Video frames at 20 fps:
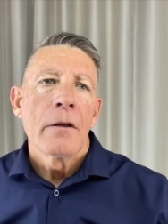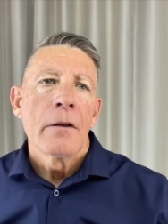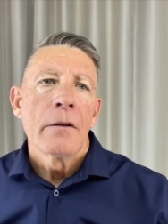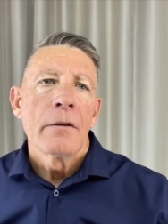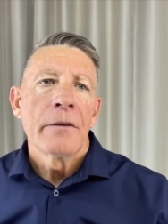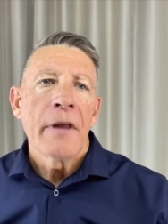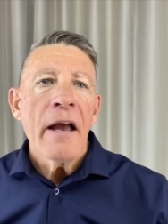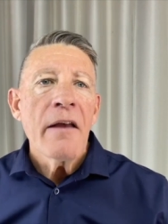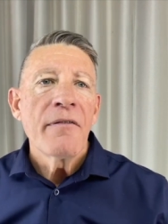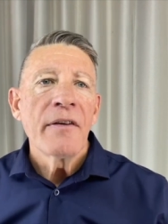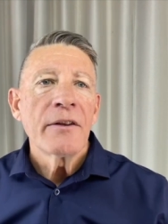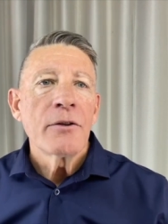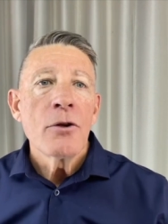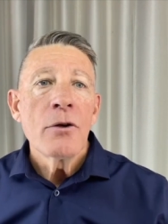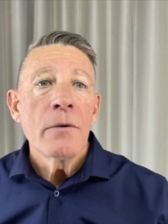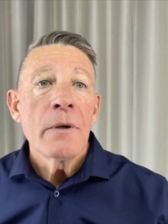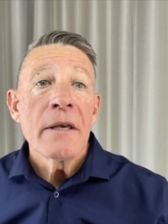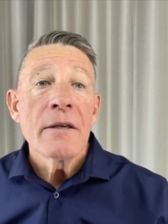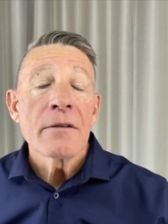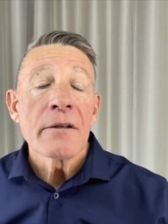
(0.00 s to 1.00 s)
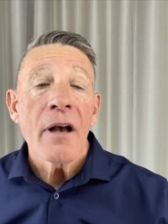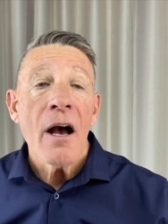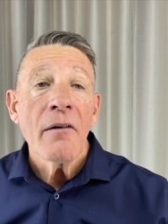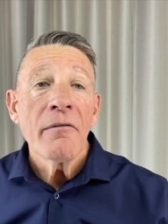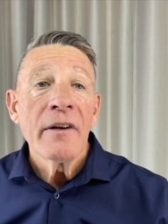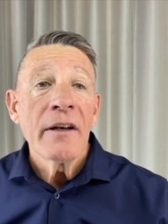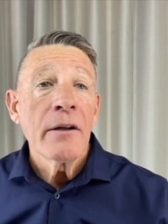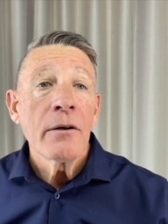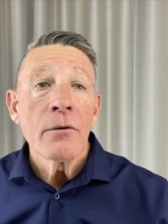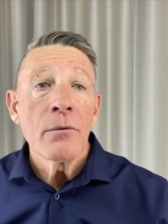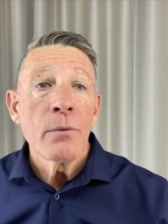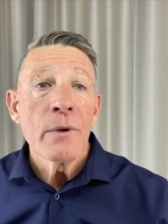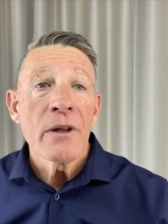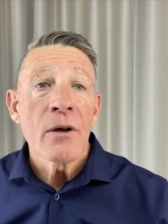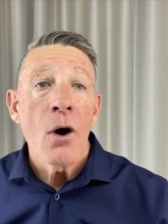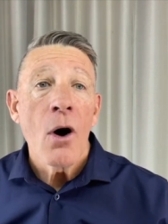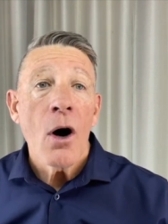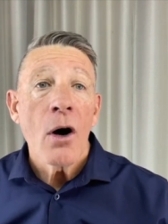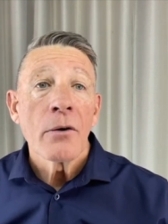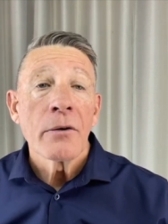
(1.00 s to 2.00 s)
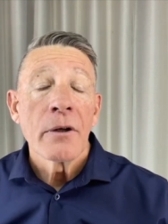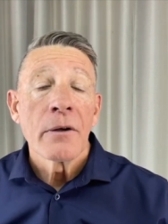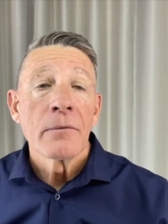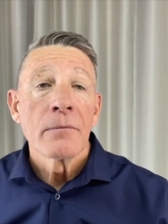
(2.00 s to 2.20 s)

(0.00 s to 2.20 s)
David knew his covenant with God.